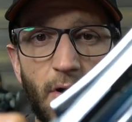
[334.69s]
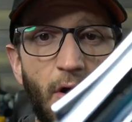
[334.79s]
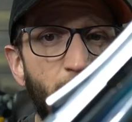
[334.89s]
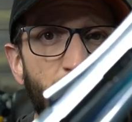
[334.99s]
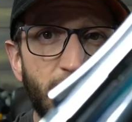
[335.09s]

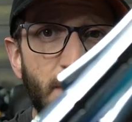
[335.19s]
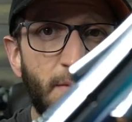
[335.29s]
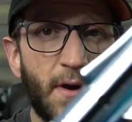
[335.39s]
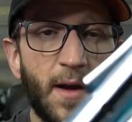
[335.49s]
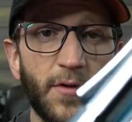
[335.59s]
almost to
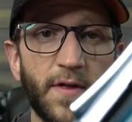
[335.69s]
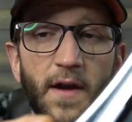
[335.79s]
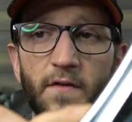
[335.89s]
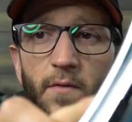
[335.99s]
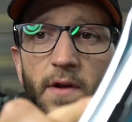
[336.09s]
the pommel
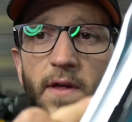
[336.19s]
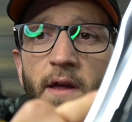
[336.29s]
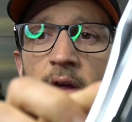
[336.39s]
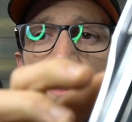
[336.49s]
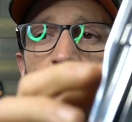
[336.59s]
section, really.
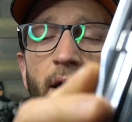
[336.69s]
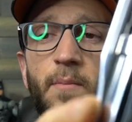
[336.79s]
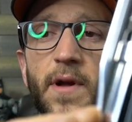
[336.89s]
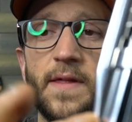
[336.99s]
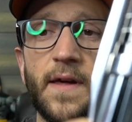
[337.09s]

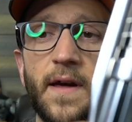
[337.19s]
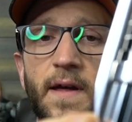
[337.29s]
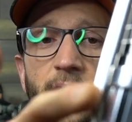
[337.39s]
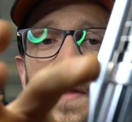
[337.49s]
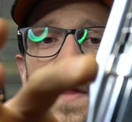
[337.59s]
But
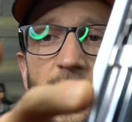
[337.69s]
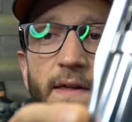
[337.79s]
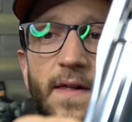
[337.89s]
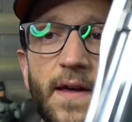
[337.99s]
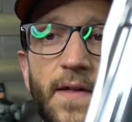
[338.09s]
uh,
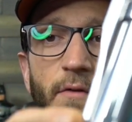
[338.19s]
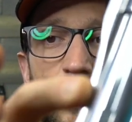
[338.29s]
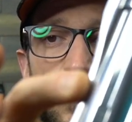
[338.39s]
these uh, little